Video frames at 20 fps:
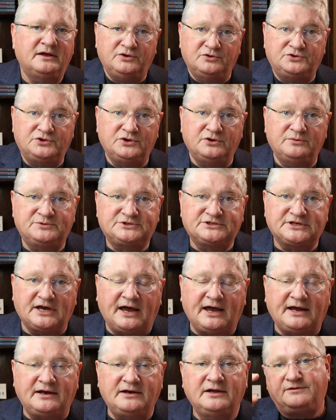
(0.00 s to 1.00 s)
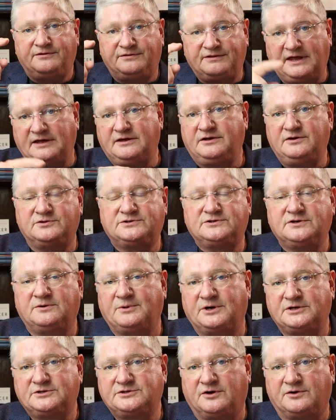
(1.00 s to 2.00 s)
YouTube site. Thank you so
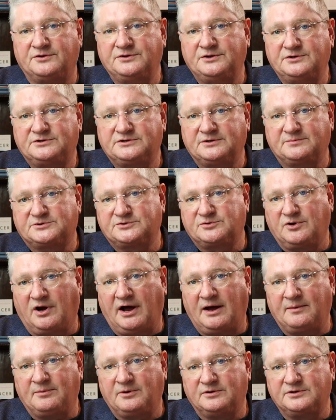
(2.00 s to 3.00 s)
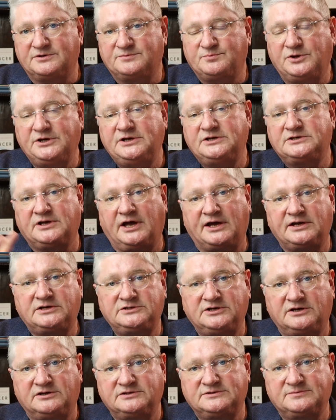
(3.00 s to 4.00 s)
much, all new subscribers. Please like,
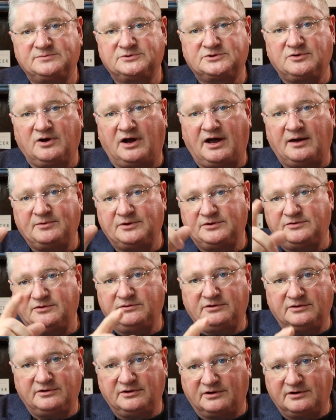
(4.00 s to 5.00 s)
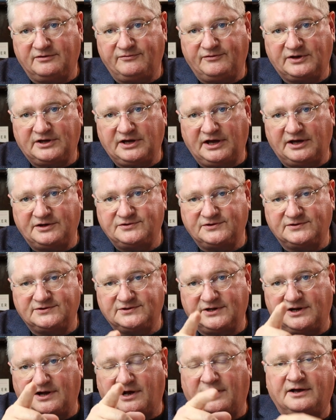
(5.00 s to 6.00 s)
share, subscribe, and do the
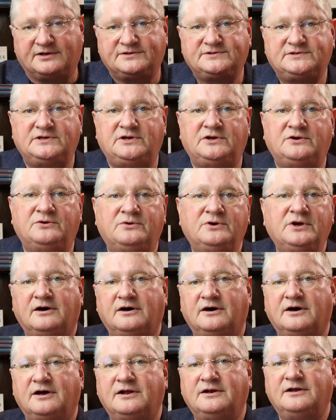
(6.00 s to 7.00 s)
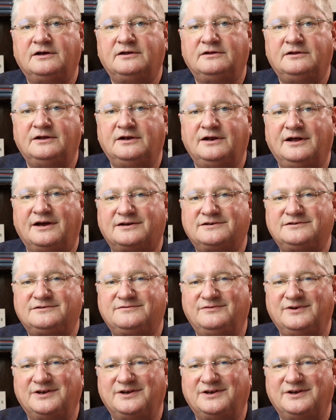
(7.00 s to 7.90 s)
notifications. And I'll see you on the next